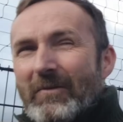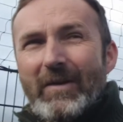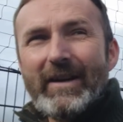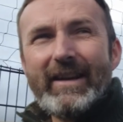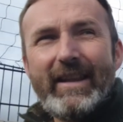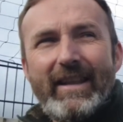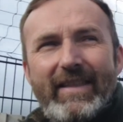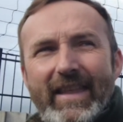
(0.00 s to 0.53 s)
one
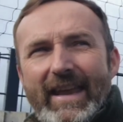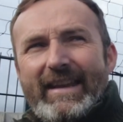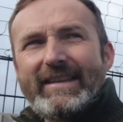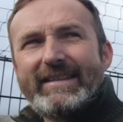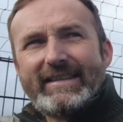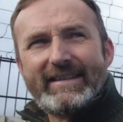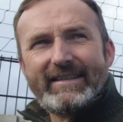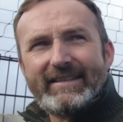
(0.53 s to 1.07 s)
of the
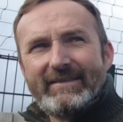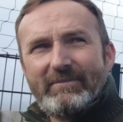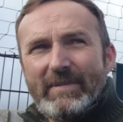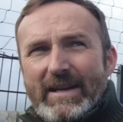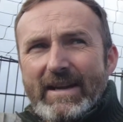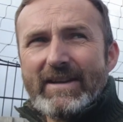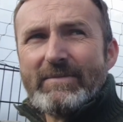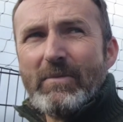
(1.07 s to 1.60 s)
things,
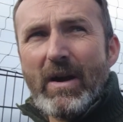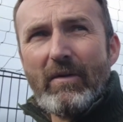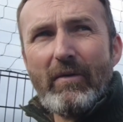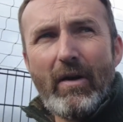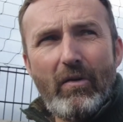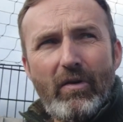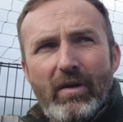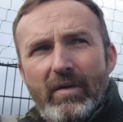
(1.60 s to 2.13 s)
because my
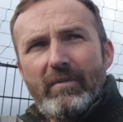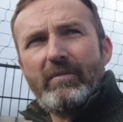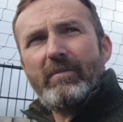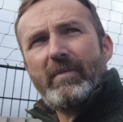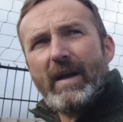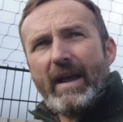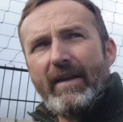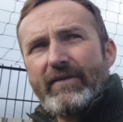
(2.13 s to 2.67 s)
role at
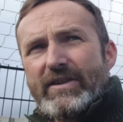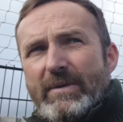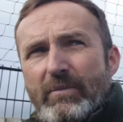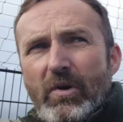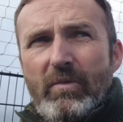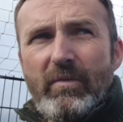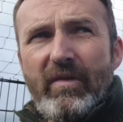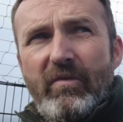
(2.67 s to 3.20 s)
AFC
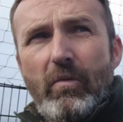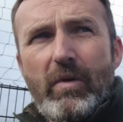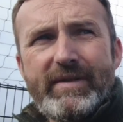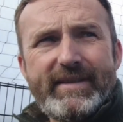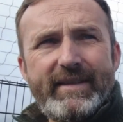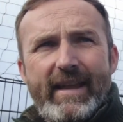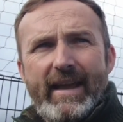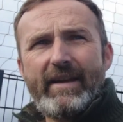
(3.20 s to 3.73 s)
Bournemouth
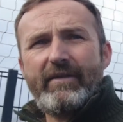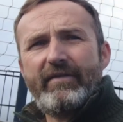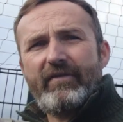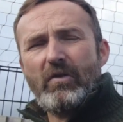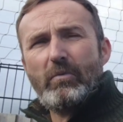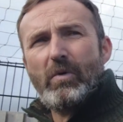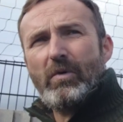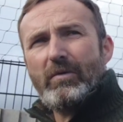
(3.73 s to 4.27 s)
wasn't that of
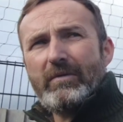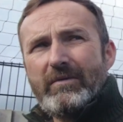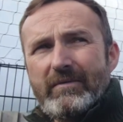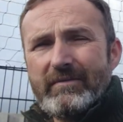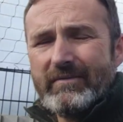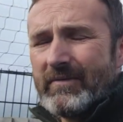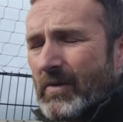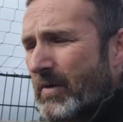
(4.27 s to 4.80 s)
football,
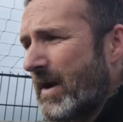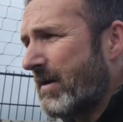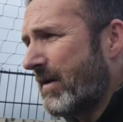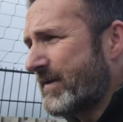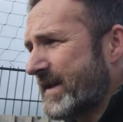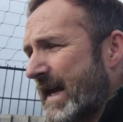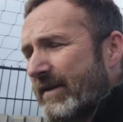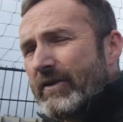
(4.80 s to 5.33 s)
although I
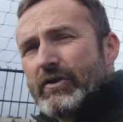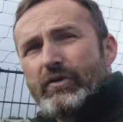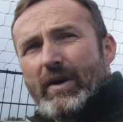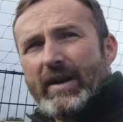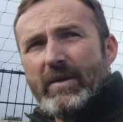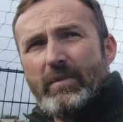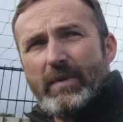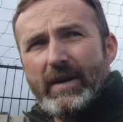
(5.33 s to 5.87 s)
was out on the
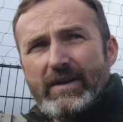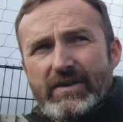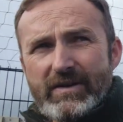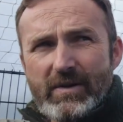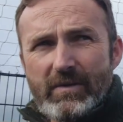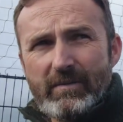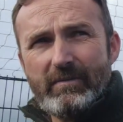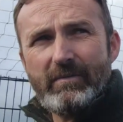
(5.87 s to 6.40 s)
training pitch
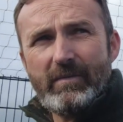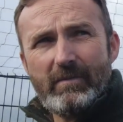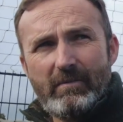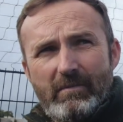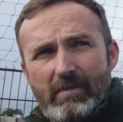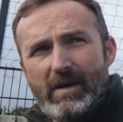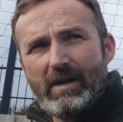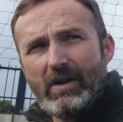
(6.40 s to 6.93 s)

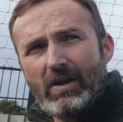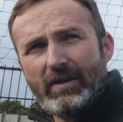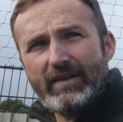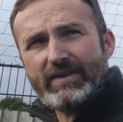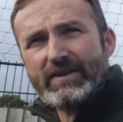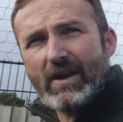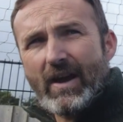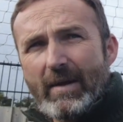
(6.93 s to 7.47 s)
a lot of the
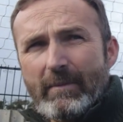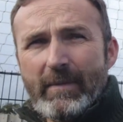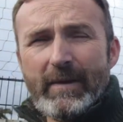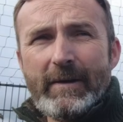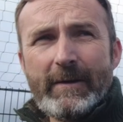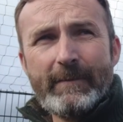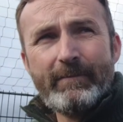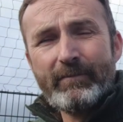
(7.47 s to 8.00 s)
time,
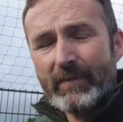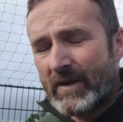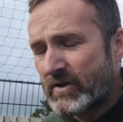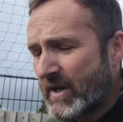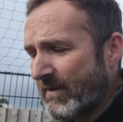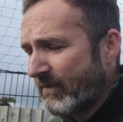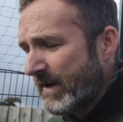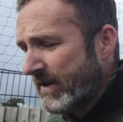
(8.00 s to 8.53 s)

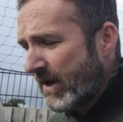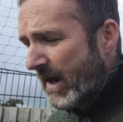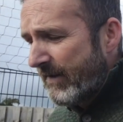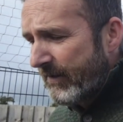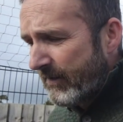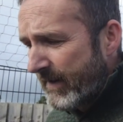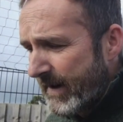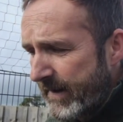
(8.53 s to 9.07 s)
generally
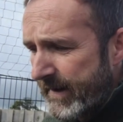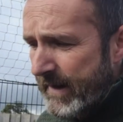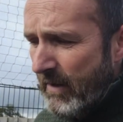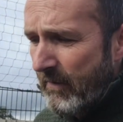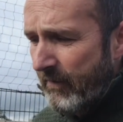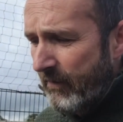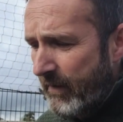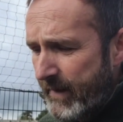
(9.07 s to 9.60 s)
diving around in
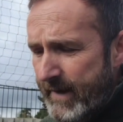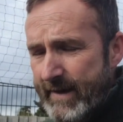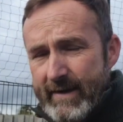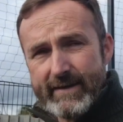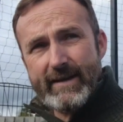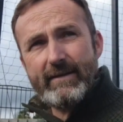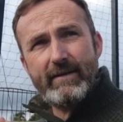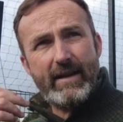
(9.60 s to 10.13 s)
goal for Eddie
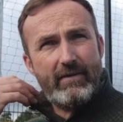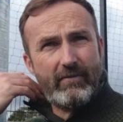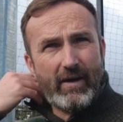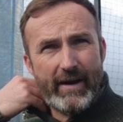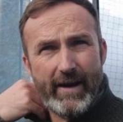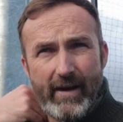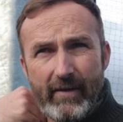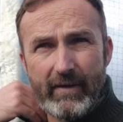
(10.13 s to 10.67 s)
because he'd
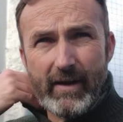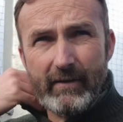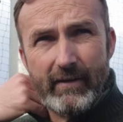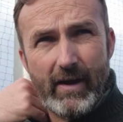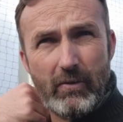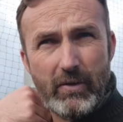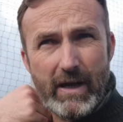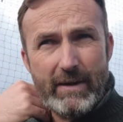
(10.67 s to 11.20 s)
run out of
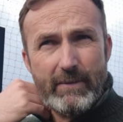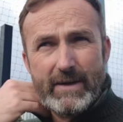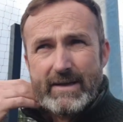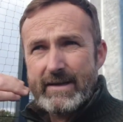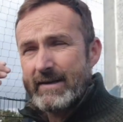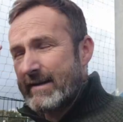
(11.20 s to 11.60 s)
goalkeepers